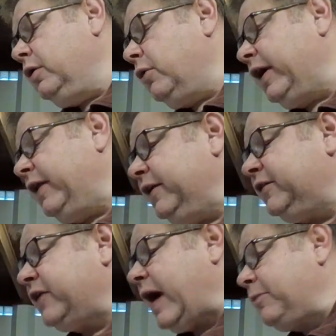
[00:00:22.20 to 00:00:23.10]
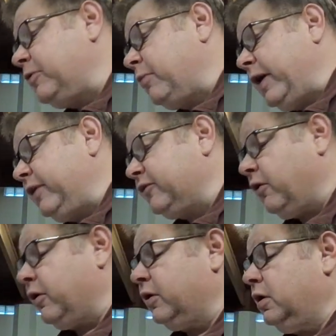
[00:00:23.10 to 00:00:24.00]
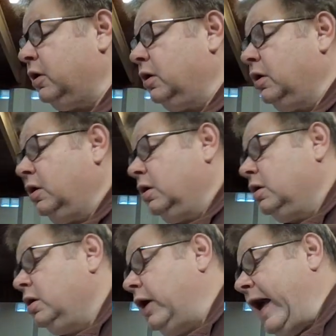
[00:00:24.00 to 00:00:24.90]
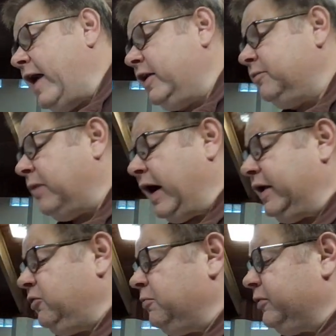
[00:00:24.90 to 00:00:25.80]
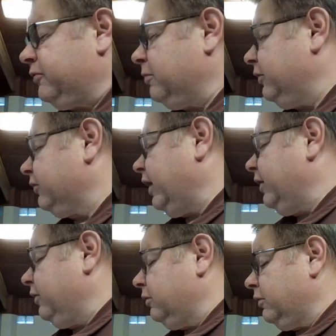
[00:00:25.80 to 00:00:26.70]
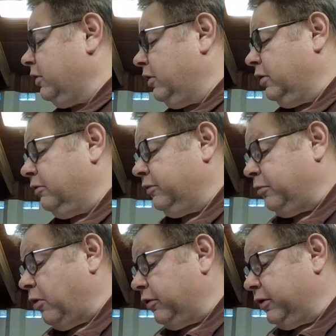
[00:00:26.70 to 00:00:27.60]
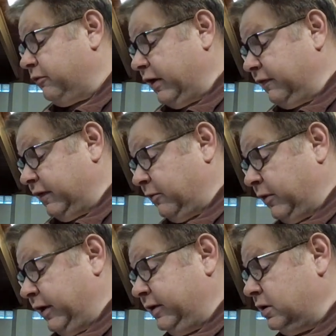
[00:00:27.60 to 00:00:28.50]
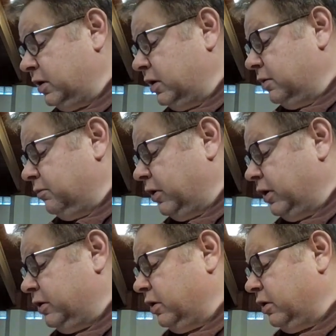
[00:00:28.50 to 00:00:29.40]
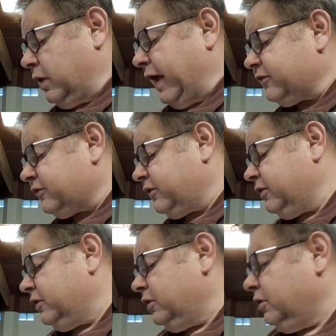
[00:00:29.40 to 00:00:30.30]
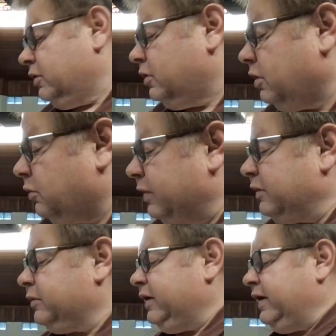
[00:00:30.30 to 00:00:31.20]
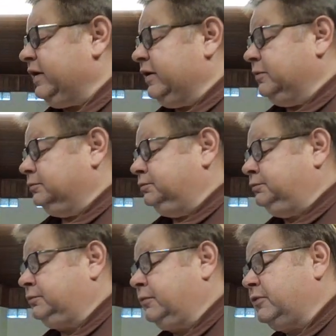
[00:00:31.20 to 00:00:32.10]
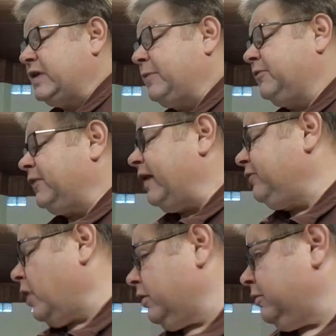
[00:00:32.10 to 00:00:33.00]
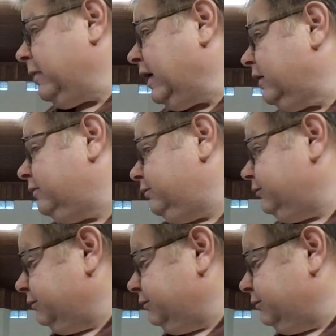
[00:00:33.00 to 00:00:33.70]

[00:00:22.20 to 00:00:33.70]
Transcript: again, these chapter breaks are added by humans much later. Paul didn't write that way. But last week we ended chapter 5 talking about